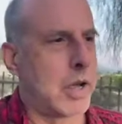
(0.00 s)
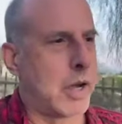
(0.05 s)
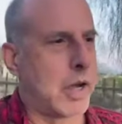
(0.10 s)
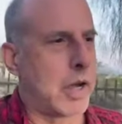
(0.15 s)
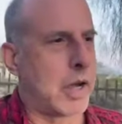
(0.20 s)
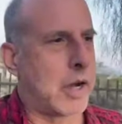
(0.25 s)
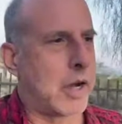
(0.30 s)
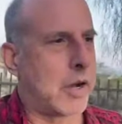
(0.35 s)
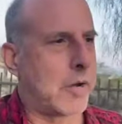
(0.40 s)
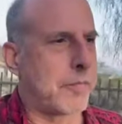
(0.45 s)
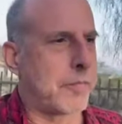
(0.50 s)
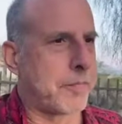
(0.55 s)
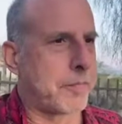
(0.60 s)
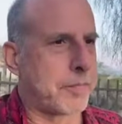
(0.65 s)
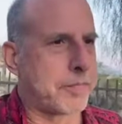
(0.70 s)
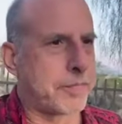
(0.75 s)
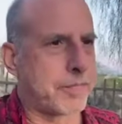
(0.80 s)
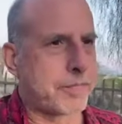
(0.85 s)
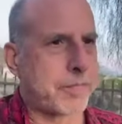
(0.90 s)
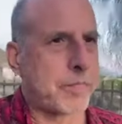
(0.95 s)
Um,
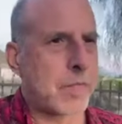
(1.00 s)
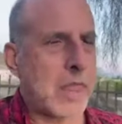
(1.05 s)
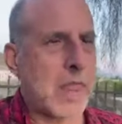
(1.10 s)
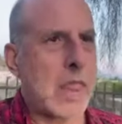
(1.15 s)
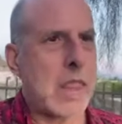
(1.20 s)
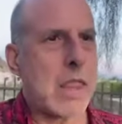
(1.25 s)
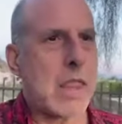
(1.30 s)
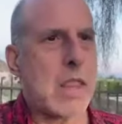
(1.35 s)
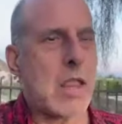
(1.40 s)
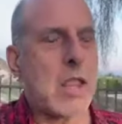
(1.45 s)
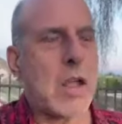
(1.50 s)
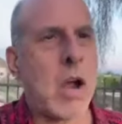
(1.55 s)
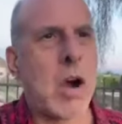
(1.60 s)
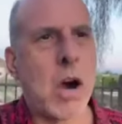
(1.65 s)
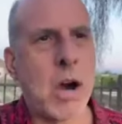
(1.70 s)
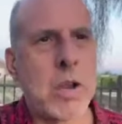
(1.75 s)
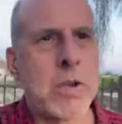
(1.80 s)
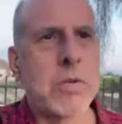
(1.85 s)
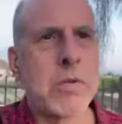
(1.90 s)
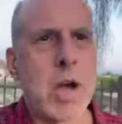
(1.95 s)

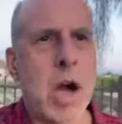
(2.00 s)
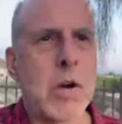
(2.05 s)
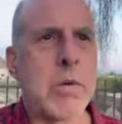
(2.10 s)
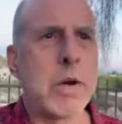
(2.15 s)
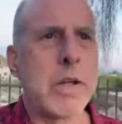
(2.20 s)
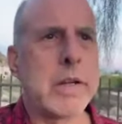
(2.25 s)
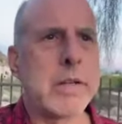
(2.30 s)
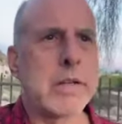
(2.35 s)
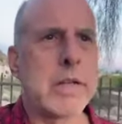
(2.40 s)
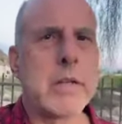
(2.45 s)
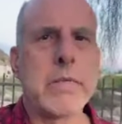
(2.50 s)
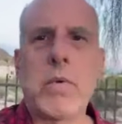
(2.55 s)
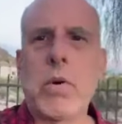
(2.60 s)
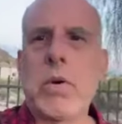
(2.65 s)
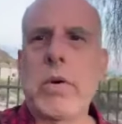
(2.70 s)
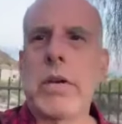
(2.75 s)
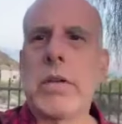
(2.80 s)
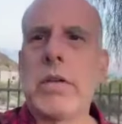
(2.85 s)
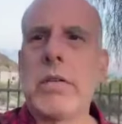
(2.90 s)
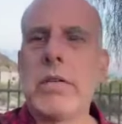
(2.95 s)
are you going to the
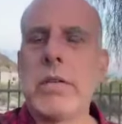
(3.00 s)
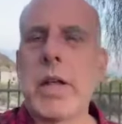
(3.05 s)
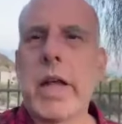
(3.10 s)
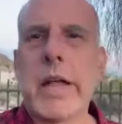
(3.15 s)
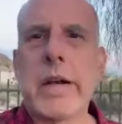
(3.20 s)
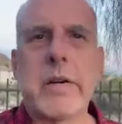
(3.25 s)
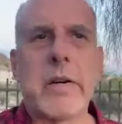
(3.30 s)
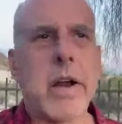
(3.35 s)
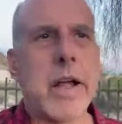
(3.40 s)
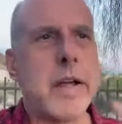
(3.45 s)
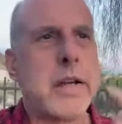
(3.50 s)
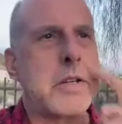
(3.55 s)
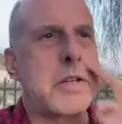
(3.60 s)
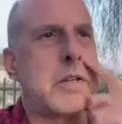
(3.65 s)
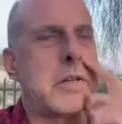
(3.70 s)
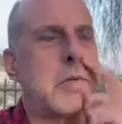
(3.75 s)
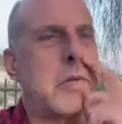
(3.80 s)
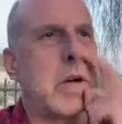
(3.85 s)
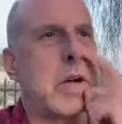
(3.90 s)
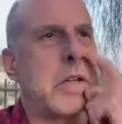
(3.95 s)
border? And her
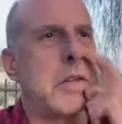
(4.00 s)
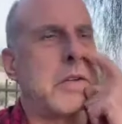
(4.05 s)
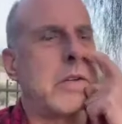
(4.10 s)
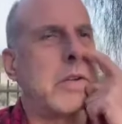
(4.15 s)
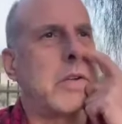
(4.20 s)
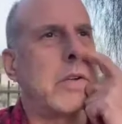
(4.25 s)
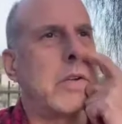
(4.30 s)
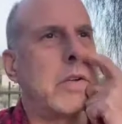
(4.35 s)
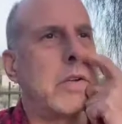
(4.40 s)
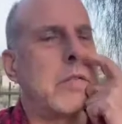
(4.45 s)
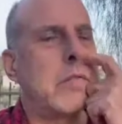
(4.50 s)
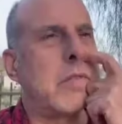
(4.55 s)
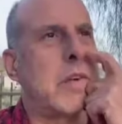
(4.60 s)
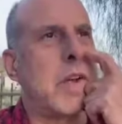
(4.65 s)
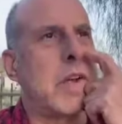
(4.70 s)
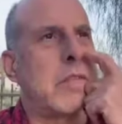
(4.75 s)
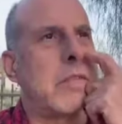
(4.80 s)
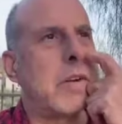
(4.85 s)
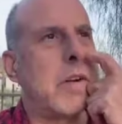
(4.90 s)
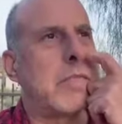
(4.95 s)
answer was, if
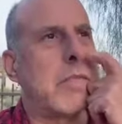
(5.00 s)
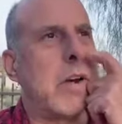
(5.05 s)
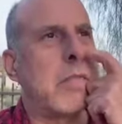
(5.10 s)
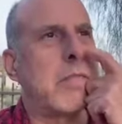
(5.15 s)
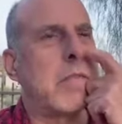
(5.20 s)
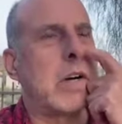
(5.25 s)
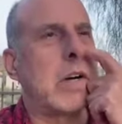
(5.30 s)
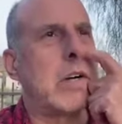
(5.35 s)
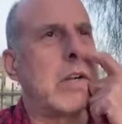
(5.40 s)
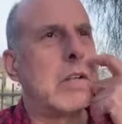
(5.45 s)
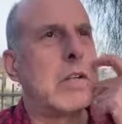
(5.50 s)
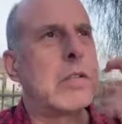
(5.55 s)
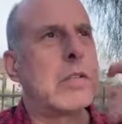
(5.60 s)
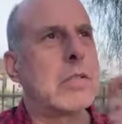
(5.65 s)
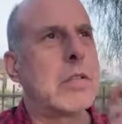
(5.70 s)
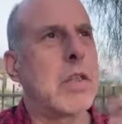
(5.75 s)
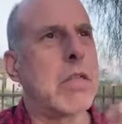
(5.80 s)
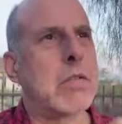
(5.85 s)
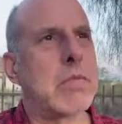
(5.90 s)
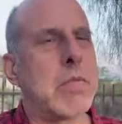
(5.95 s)
I can remember,
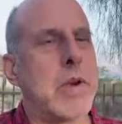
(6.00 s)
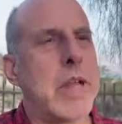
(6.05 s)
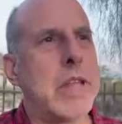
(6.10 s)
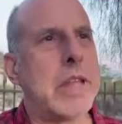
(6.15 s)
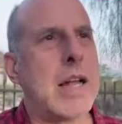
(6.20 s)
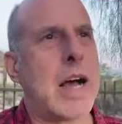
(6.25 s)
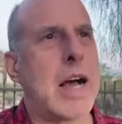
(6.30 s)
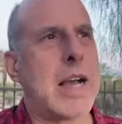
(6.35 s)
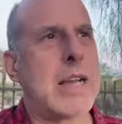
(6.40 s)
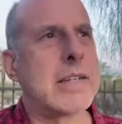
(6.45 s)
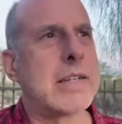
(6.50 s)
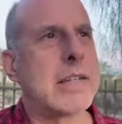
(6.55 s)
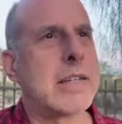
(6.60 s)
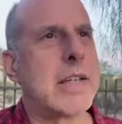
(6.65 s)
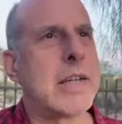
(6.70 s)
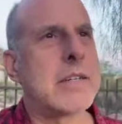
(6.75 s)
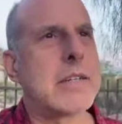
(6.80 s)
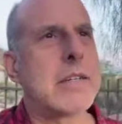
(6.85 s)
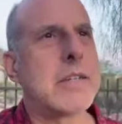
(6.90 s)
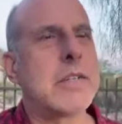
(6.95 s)
the three lies in
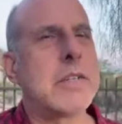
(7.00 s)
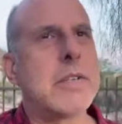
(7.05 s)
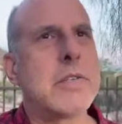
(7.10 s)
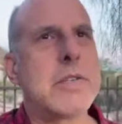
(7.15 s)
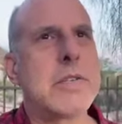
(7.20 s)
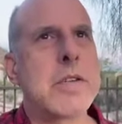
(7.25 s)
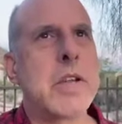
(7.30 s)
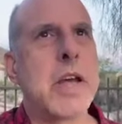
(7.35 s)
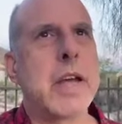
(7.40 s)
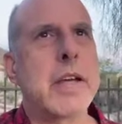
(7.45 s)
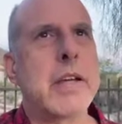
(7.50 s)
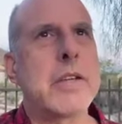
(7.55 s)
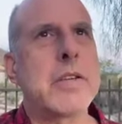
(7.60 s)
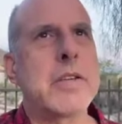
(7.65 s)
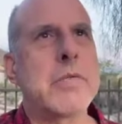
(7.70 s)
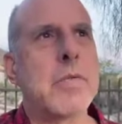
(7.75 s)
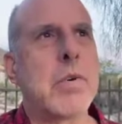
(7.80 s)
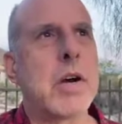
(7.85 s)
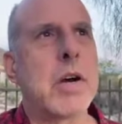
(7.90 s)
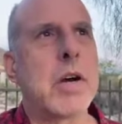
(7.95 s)
less than two
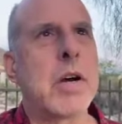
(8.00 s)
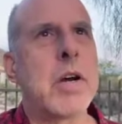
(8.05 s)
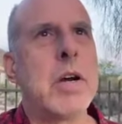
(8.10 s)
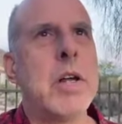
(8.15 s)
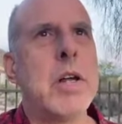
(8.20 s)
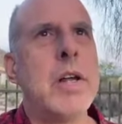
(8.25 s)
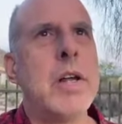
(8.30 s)
seconds were